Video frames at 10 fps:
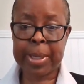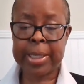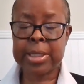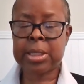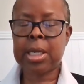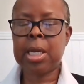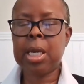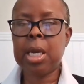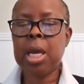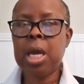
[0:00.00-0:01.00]
paced.
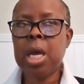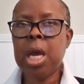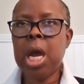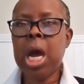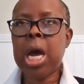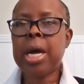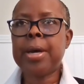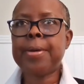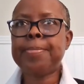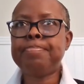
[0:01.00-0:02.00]

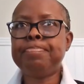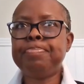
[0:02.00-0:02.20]
I